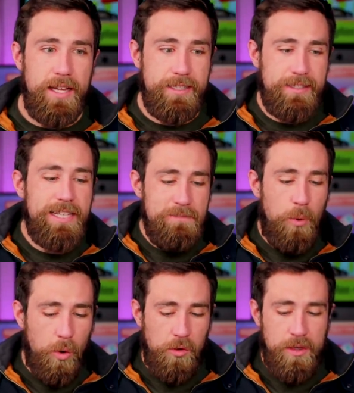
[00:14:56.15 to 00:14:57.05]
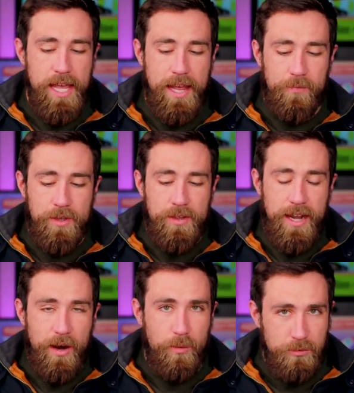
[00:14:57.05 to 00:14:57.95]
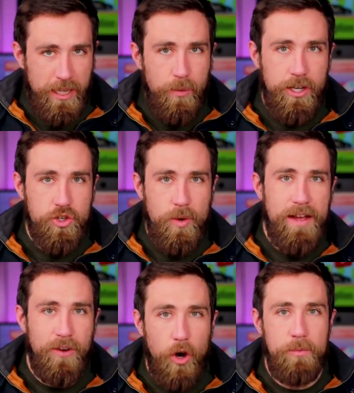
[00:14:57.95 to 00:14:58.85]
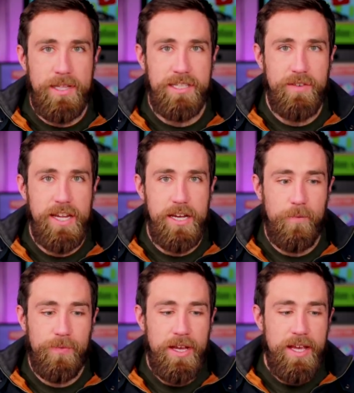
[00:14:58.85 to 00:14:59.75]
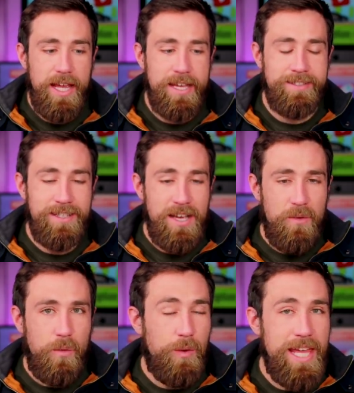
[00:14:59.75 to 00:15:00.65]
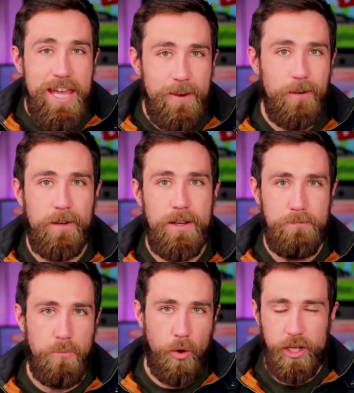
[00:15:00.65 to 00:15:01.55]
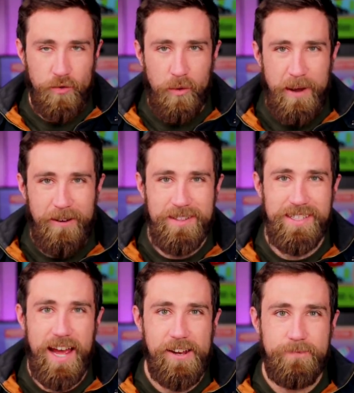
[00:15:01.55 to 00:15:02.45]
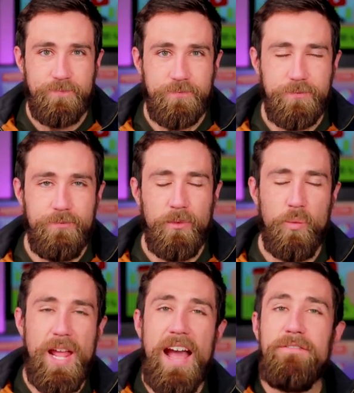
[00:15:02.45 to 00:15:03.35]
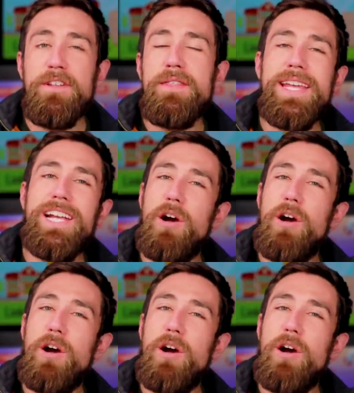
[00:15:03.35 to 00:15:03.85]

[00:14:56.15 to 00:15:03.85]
And that's the important thing that I really want to drive home in this video is when we hear mortgage forbearance data, we have to think